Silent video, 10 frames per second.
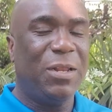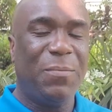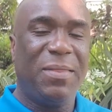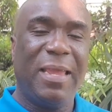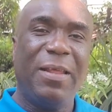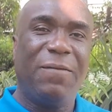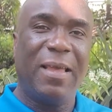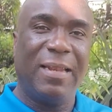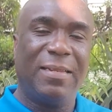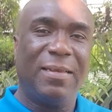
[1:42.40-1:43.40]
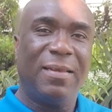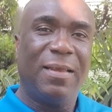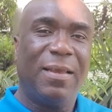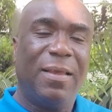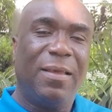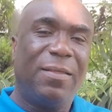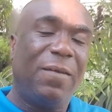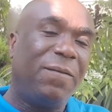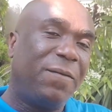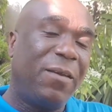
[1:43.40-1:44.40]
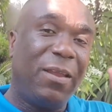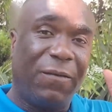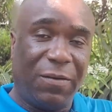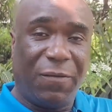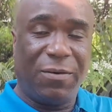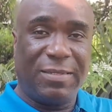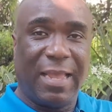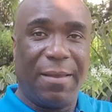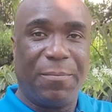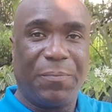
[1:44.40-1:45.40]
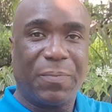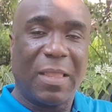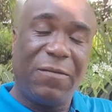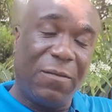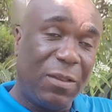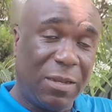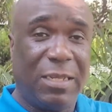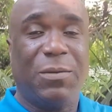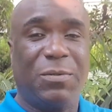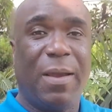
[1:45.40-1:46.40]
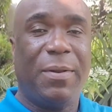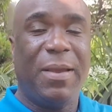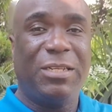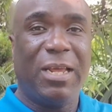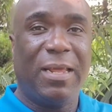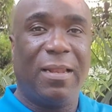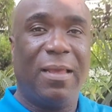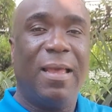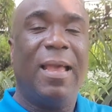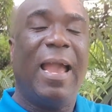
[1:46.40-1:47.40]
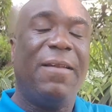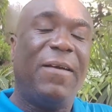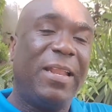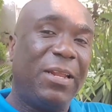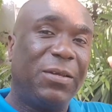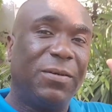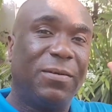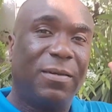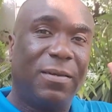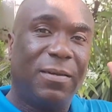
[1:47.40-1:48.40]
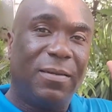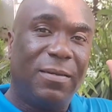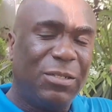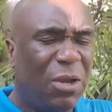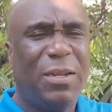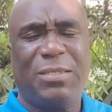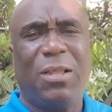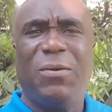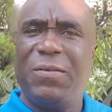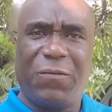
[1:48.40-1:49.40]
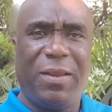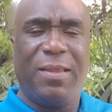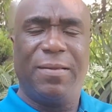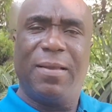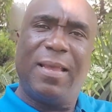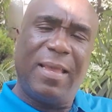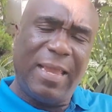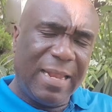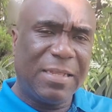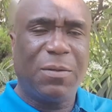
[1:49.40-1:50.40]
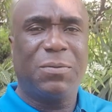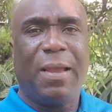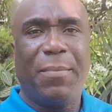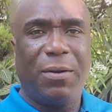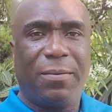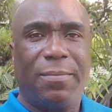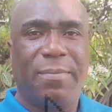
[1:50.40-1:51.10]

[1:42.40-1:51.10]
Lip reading: you to miss any of that. So if you're here for the first time, and if you have not yet subscribed to my channel, I invite you to join us now. It's free. Hit that subscribe button,